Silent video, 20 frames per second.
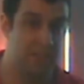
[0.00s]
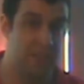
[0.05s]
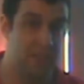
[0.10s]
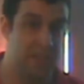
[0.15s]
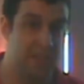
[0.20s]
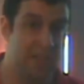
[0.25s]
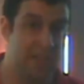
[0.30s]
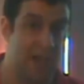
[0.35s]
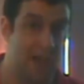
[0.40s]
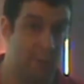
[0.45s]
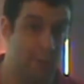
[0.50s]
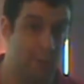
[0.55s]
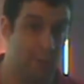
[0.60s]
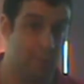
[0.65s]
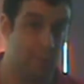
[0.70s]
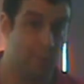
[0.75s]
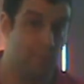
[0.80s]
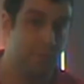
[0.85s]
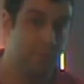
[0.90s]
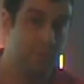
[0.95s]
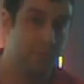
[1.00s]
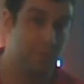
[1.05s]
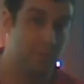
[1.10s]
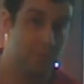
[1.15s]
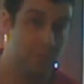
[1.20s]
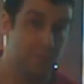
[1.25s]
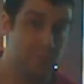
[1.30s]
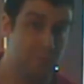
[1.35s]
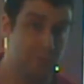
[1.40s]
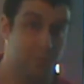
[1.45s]
sneak out,
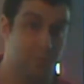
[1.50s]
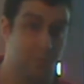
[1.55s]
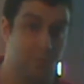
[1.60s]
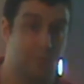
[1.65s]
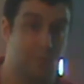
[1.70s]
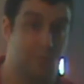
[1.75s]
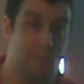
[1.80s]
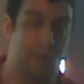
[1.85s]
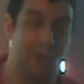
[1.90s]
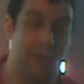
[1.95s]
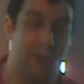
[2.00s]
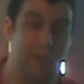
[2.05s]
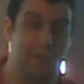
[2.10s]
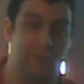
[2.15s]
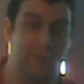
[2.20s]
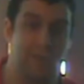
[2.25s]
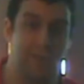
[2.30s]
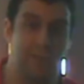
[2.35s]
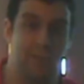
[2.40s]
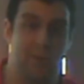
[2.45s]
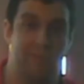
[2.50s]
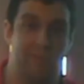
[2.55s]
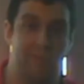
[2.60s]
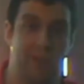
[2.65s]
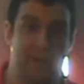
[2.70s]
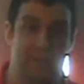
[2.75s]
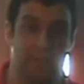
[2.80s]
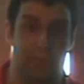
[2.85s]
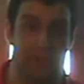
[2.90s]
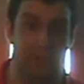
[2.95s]
like other people have
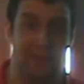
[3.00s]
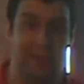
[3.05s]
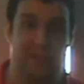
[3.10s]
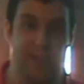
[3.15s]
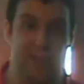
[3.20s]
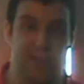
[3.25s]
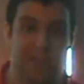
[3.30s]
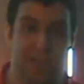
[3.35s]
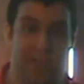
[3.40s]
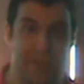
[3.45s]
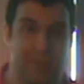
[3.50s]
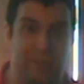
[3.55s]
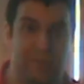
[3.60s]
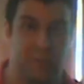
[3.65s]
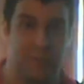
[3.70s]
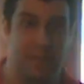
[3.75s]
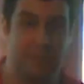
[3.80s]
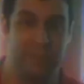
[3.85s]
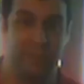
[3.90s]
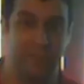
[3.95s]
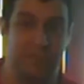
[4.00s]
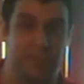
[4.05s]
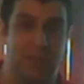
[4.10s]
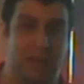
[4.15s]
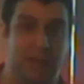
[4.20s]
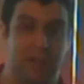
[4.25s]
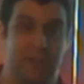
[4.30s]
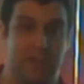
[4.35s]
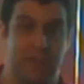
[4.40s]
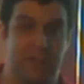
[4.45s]
done previous times when they've been
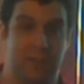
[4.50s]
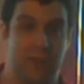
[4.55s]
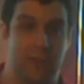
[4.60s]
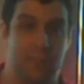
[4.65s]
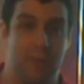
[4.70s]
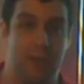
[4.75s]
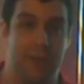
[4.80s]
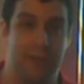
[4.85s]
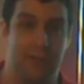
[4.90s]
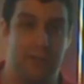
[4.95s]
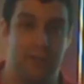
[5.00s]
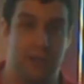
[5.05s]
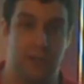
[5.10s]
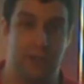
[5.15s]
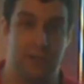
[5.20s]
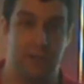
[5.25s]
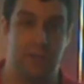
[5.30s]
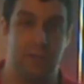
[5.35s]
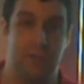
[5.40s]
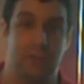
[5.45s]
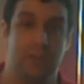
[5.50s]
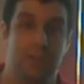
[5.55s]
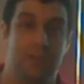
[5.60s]
stuck in a subway tunnel.